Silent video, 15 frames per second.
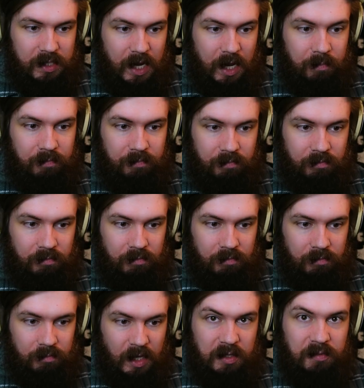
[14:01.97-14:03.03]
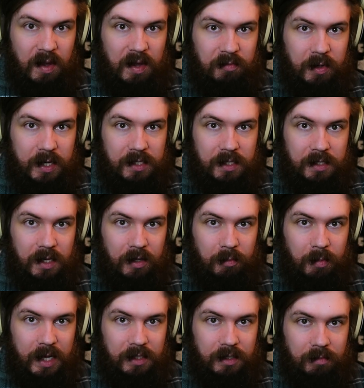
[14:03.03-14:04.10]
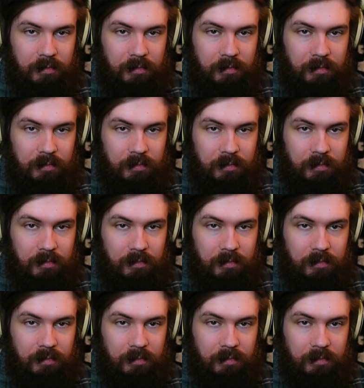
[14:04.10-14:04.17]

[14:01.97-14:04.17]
yeah, that's 5 ways to synth bass.